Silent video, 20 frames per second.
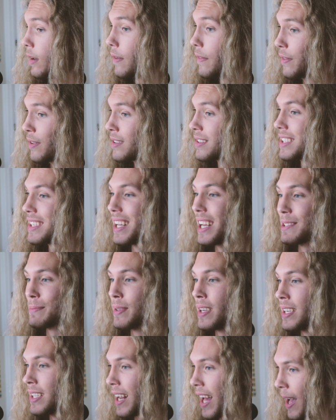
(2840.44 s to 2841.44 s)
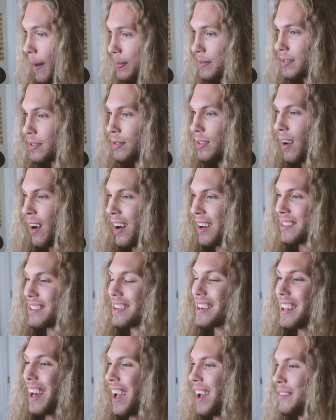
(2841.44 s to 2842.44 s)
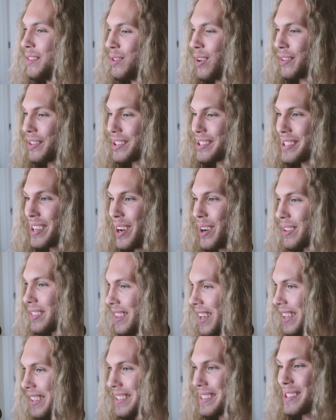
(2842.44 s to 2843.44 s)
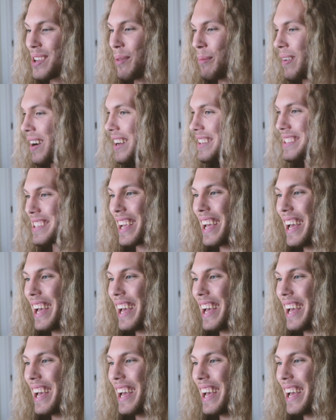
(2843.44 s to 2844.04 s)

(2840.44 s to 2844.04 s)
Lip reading: Fern, it has been an absolute honor to have you on the show. Bro, thank you so much.